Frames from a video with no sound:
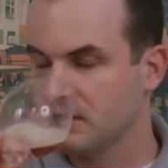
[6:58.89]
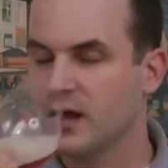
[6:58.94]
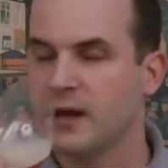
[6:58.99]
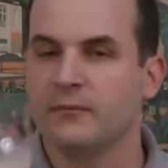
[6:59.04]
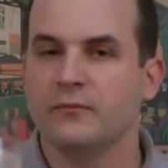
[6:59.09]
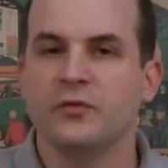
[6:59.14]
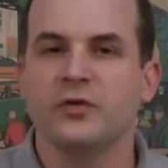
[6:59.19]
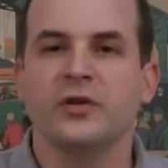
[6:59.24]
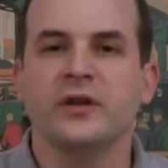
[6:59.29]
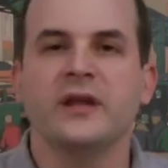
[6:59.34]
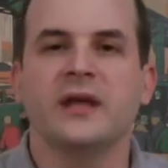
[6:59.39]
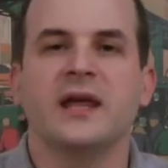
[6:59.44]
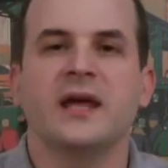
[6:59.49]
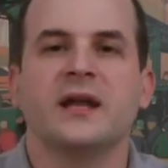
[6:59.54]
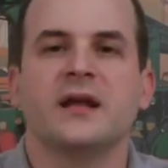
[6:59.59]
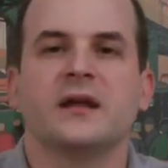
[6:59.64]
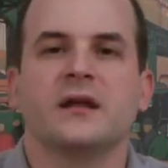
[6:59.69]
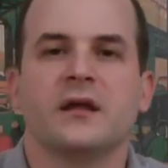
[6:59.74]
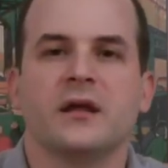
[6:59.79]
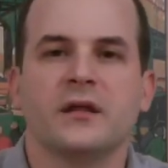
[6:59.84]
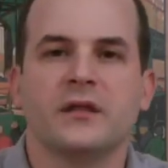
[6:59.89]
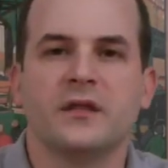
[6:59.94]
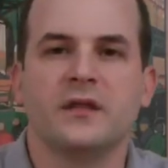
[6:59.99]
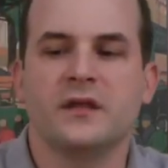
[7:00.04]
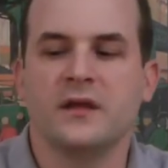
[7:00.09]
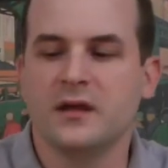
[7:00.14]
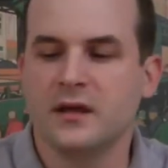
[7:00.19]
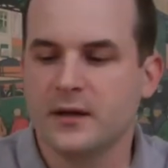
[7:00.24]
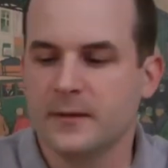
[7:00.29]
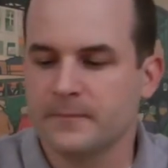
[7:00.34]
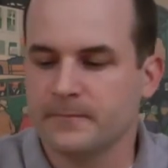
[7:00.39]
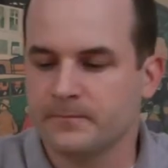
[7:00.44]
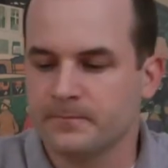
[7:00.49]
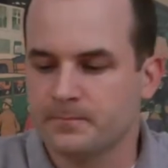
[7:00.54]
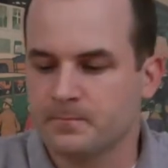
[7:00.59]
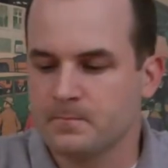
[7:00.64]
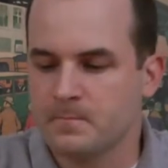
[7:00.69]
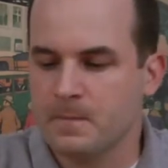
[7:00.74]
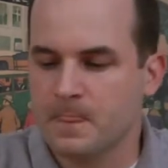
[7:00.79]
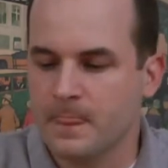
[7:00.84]
I'm really getting the
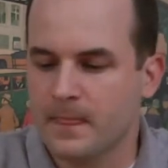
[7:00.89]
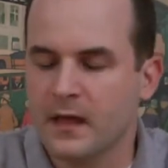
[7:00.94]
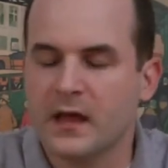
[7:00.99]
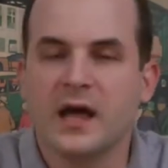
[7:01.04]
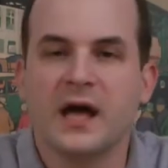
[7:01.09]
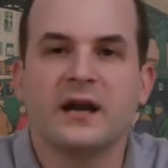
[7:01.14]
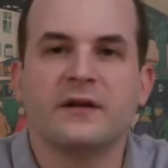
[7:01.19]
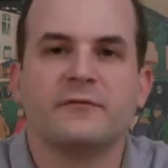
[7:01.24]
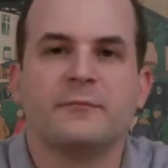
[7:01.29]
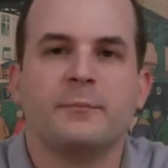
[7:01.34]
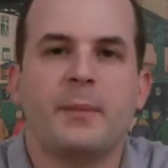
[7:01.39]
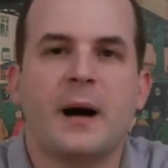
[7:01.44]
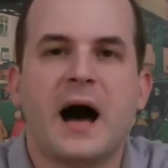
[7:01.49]
kind of